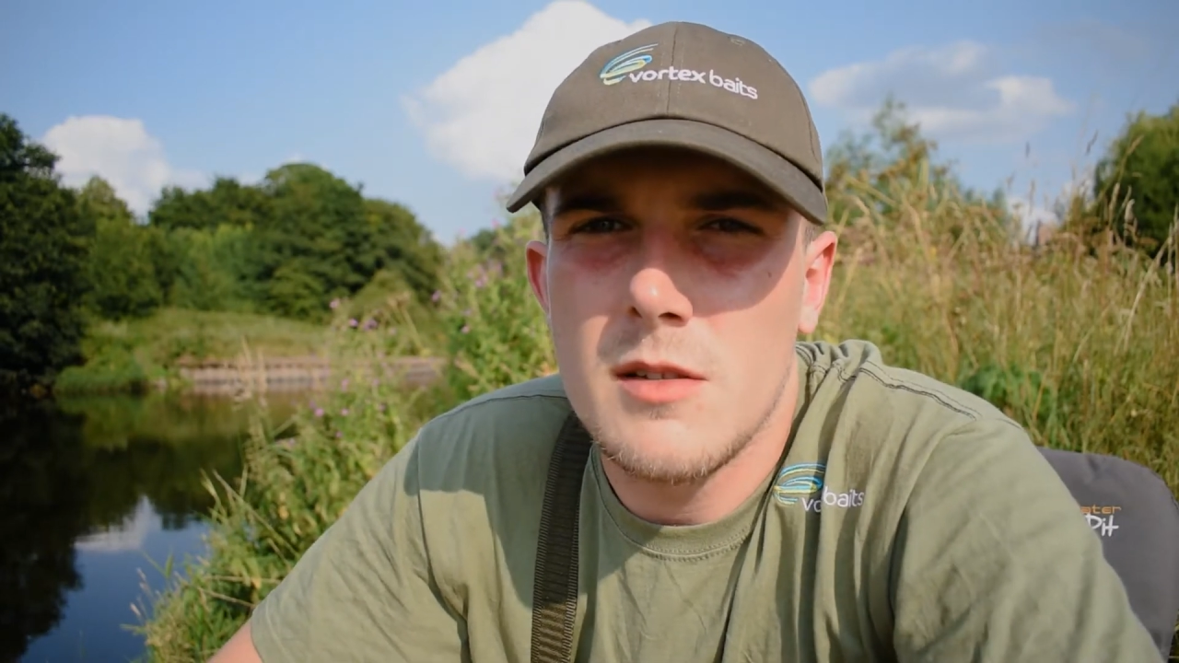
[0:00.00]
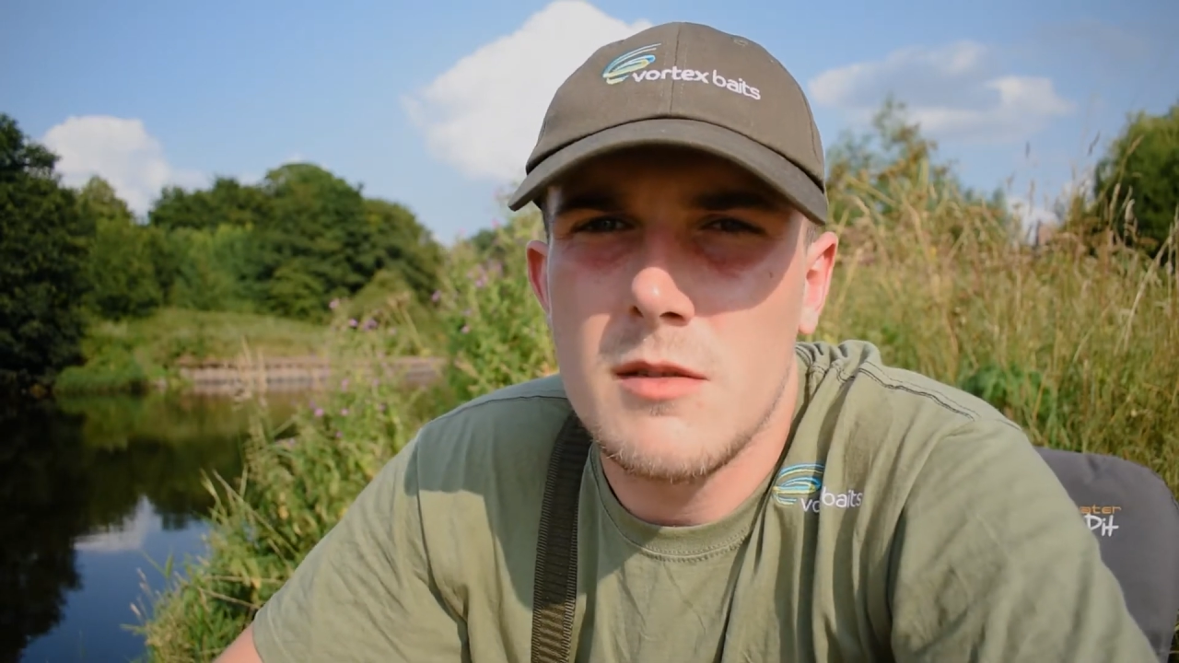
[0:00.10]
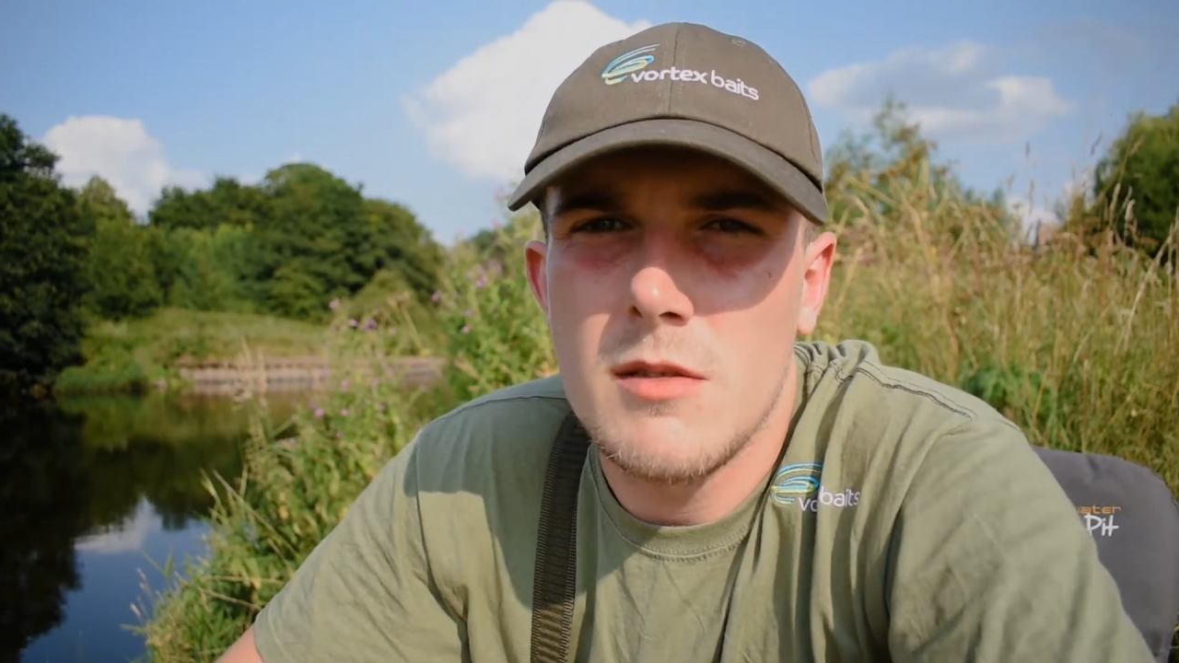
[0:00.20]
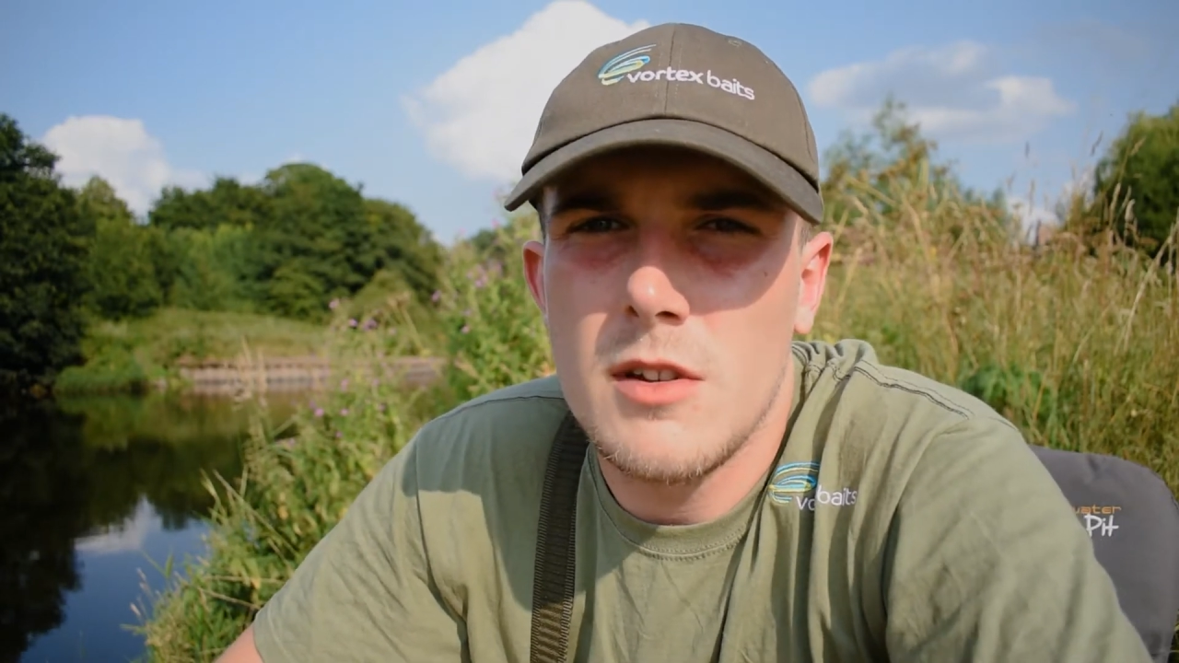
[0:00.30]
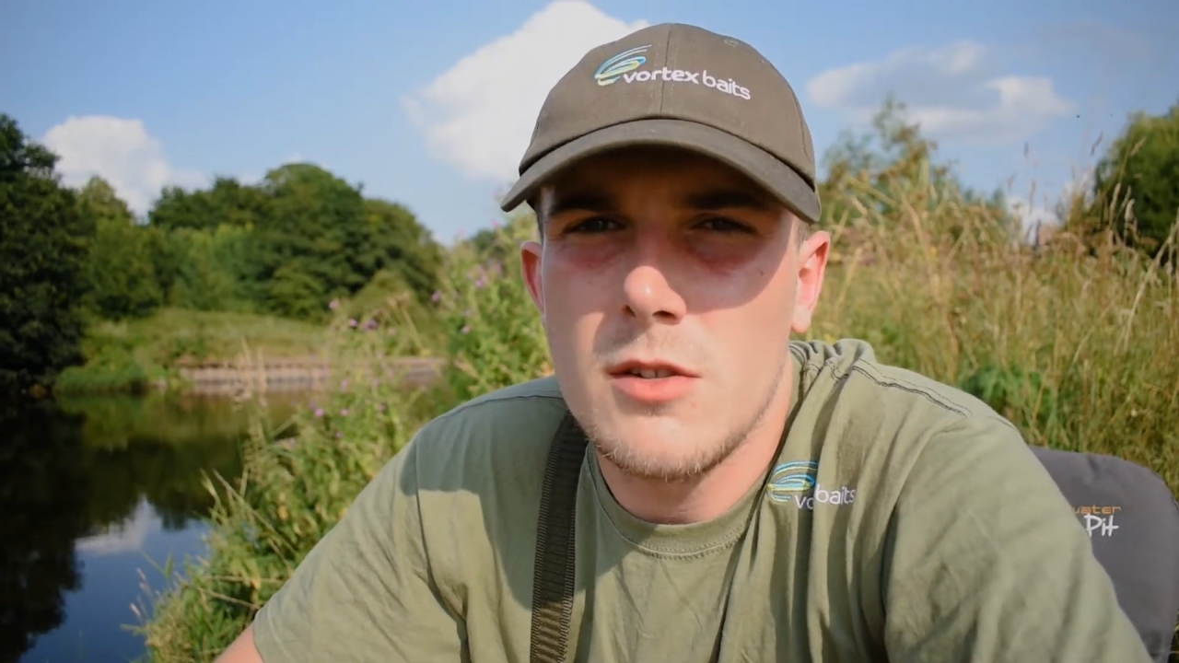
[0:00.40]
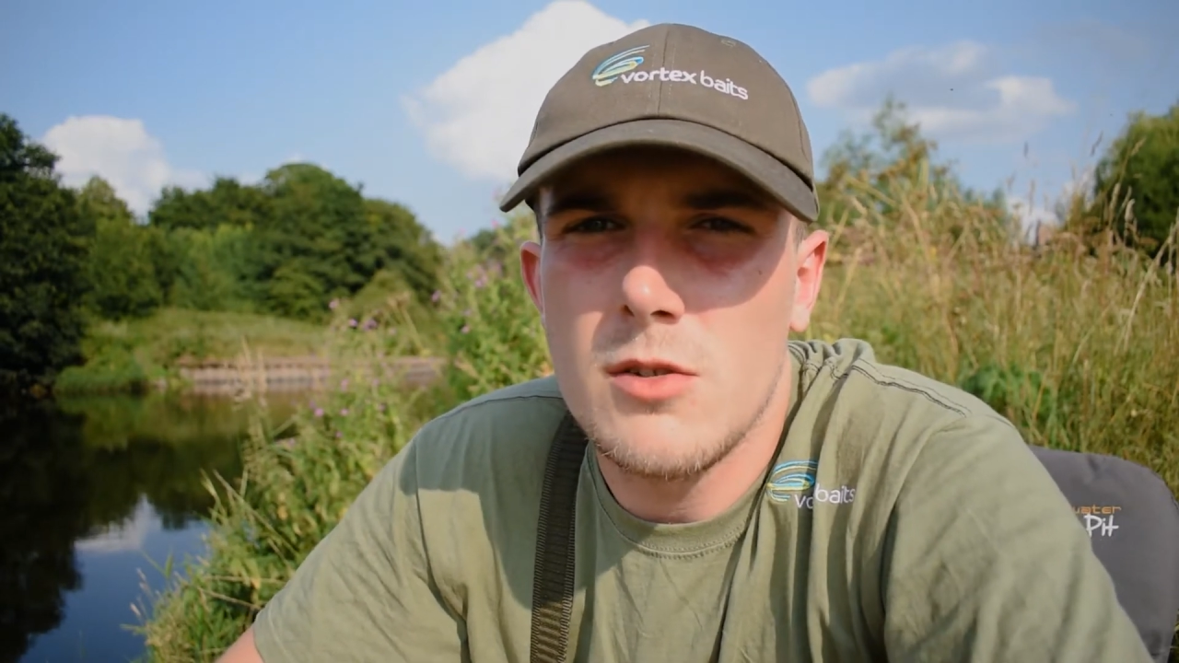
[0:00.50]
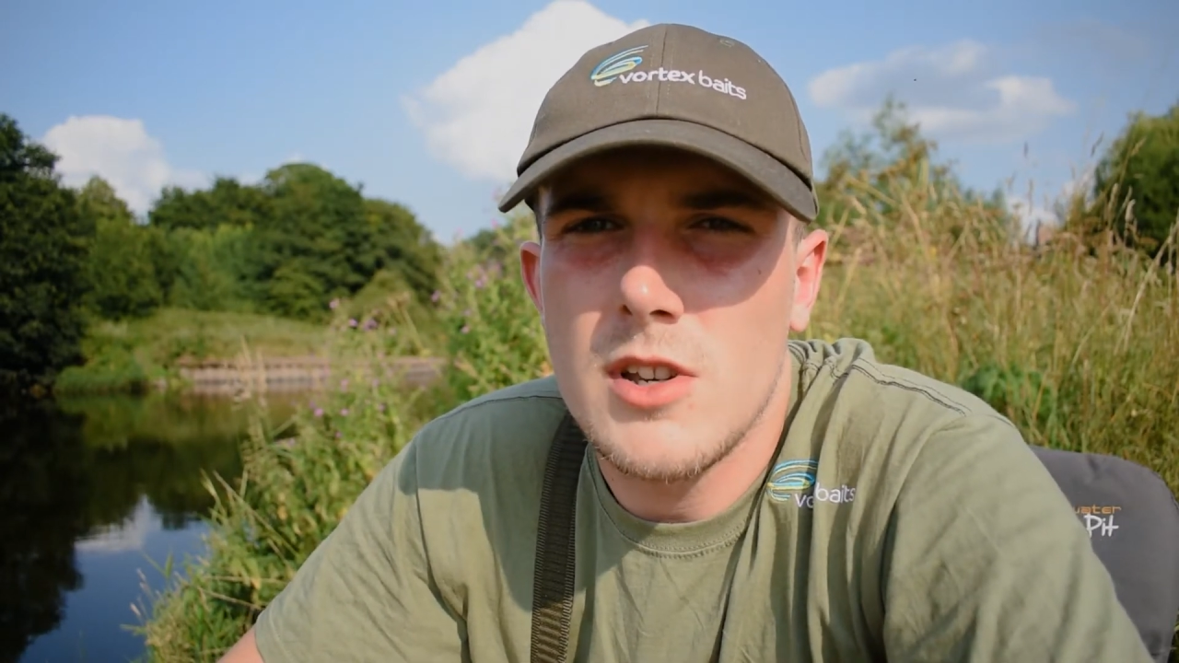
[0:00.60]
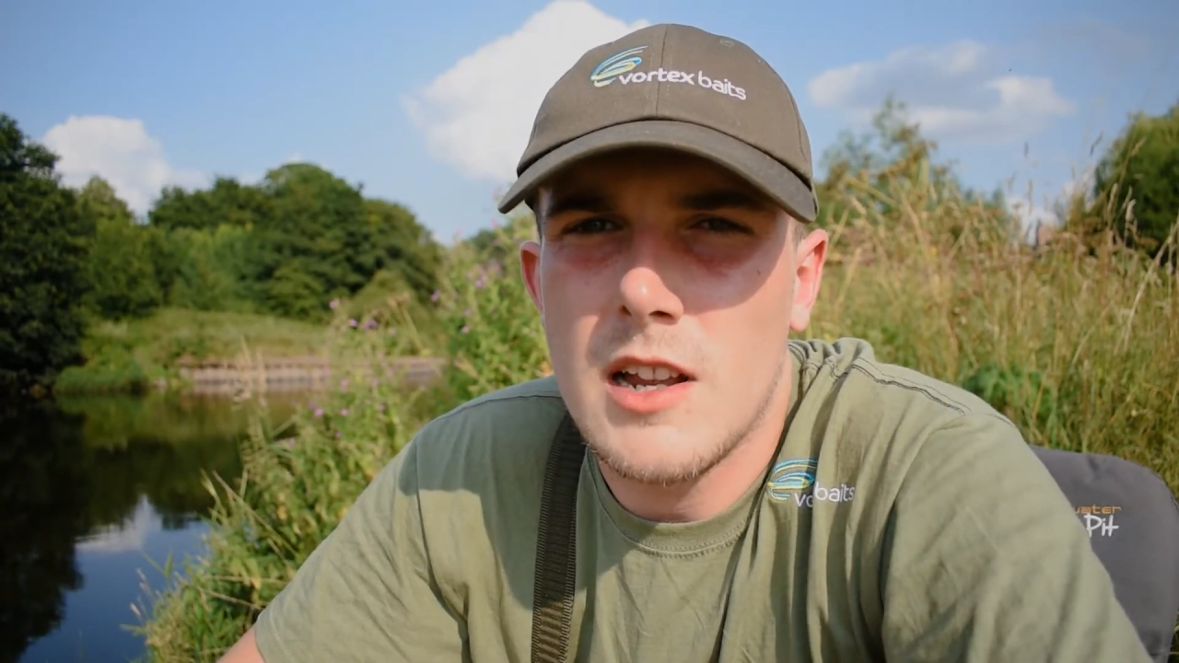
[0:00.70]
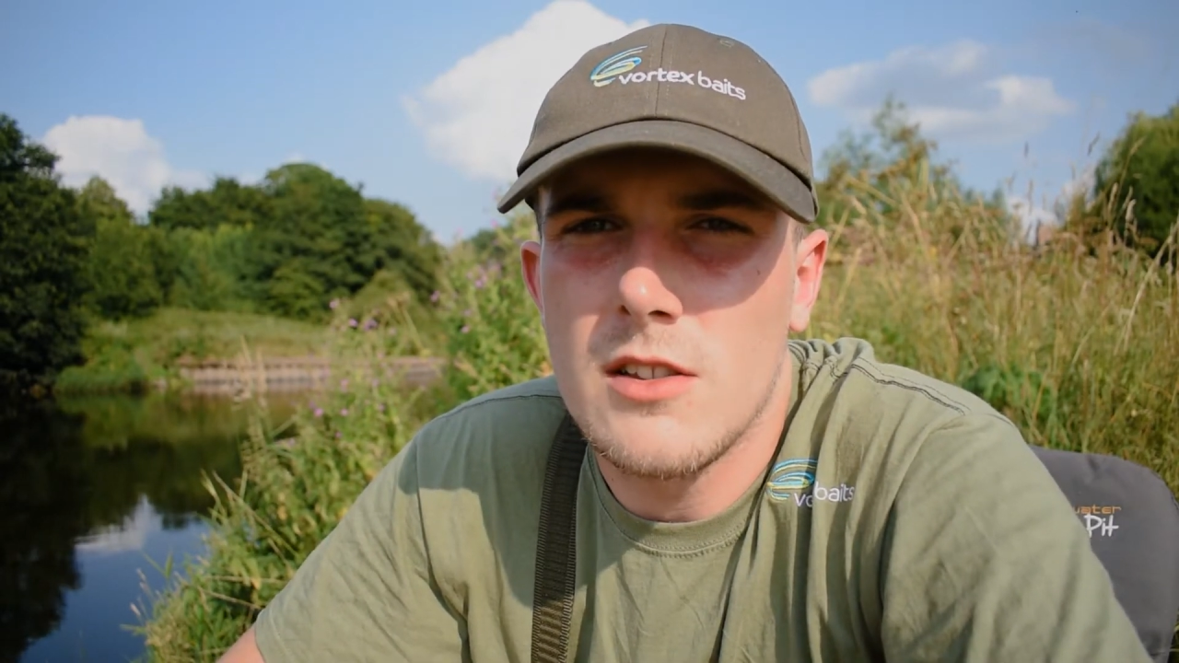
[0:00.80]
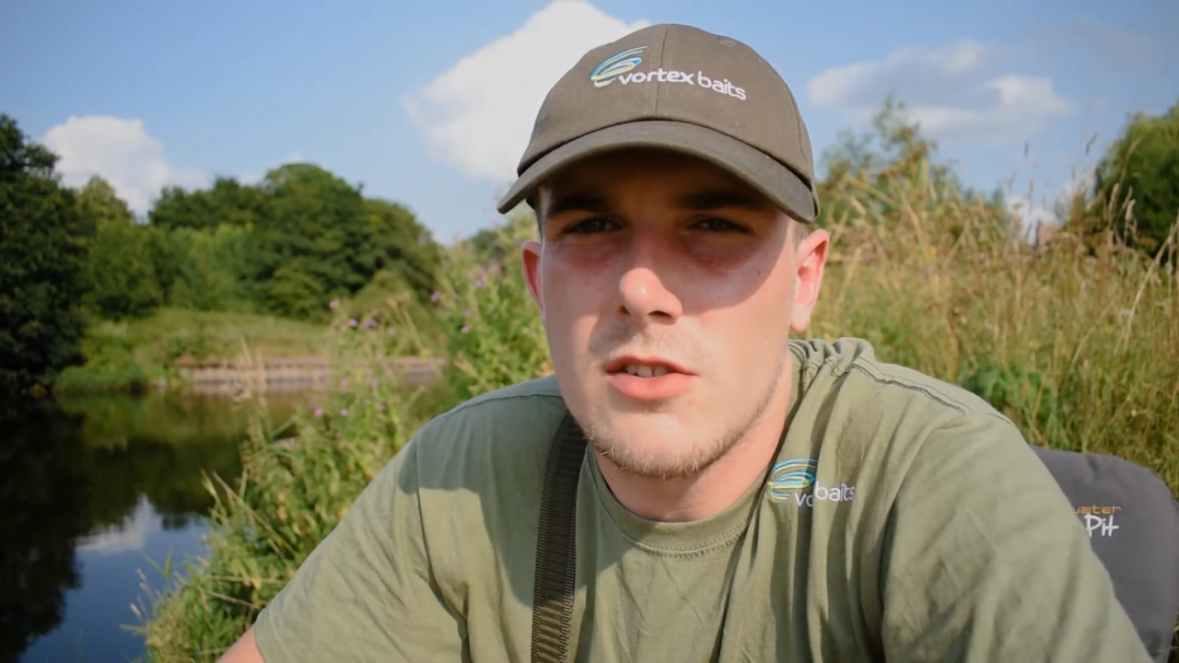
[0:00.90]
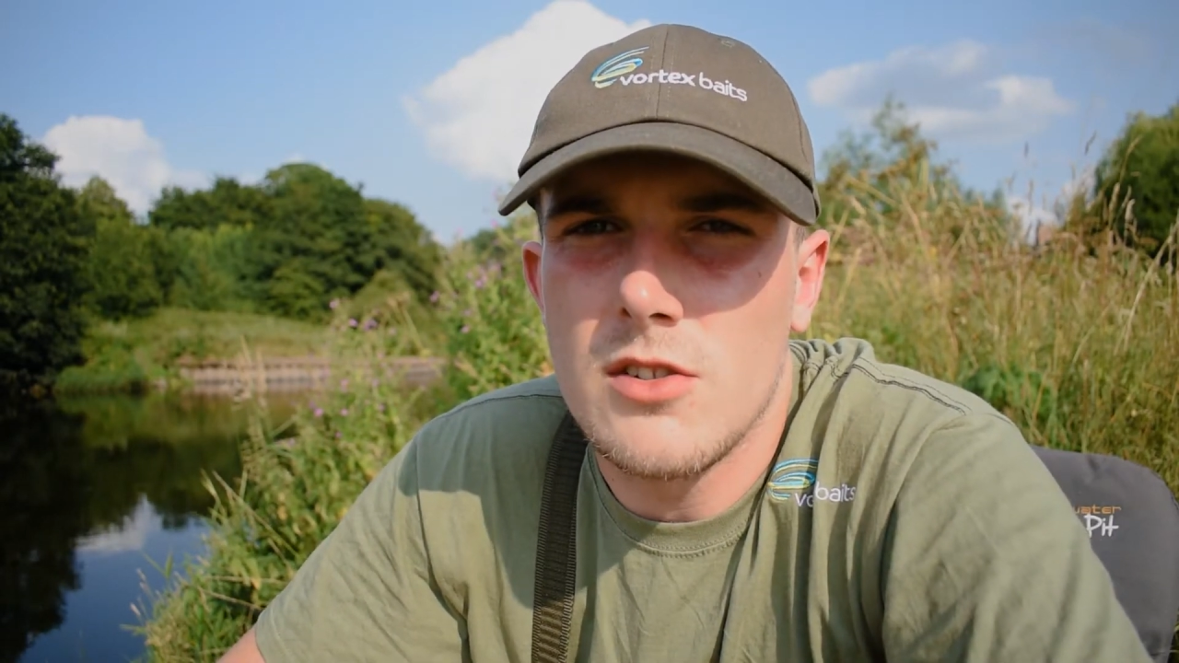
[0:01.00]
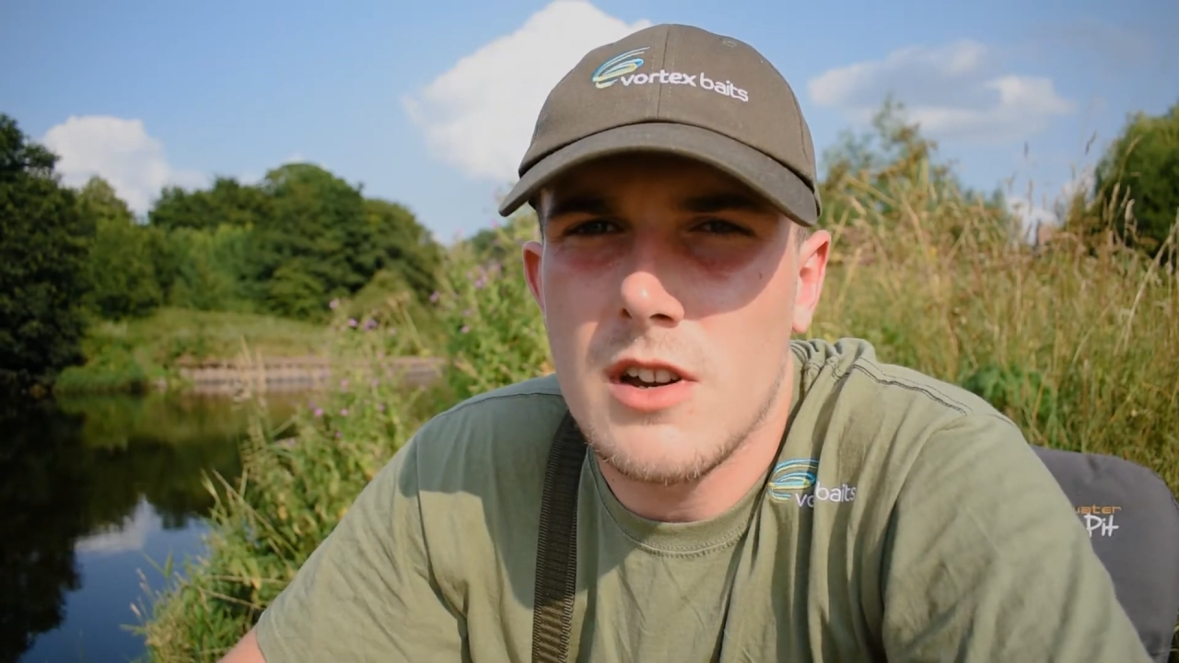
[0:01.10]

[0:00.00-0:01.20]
a new challenge.